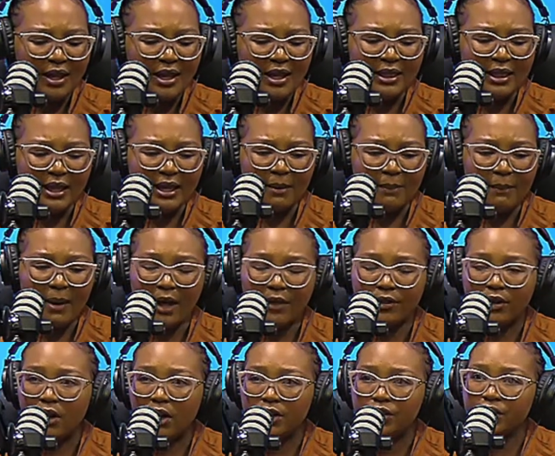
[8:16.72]
the
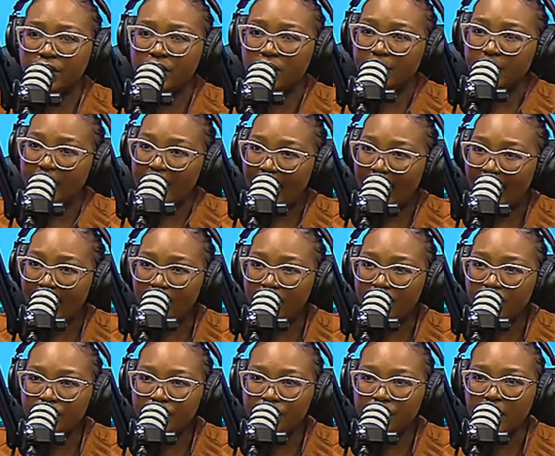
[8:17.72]
pathological
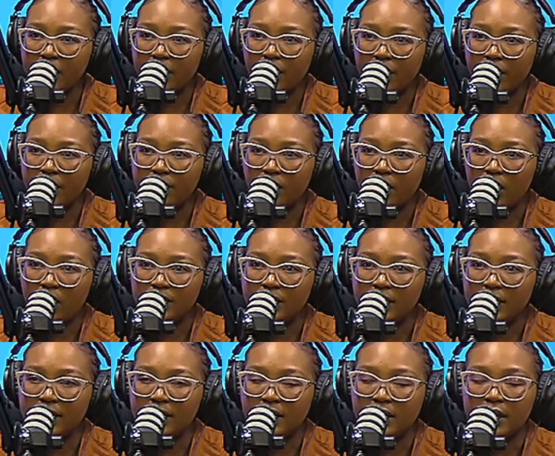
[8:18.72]
behaviors that are involved in
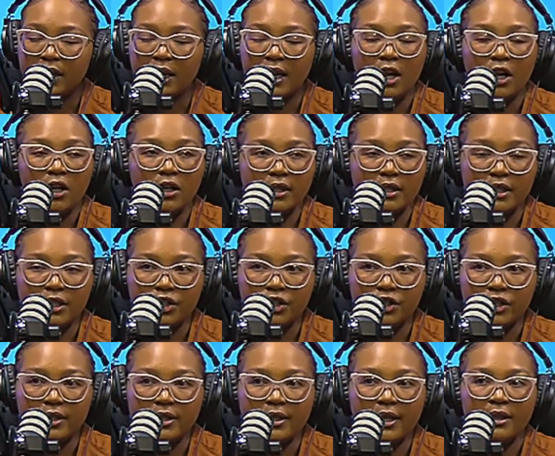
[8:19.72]
the
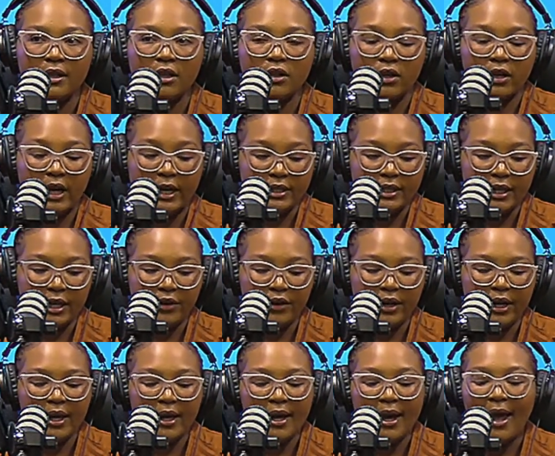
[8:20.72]
condition, in the criteria,